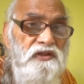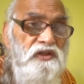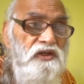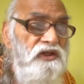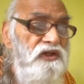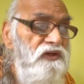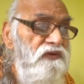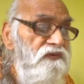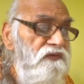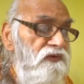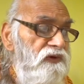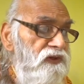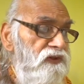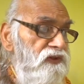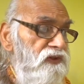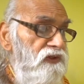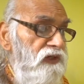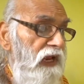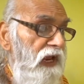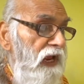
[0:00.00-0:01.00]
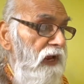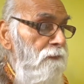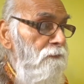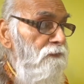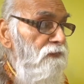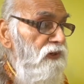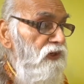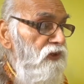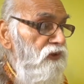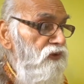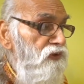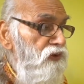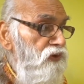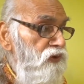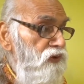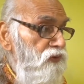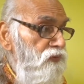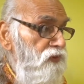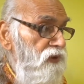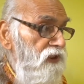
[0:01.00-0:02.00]
the difference appears
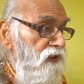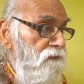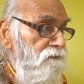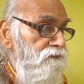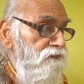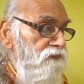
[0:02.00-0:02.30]
to be.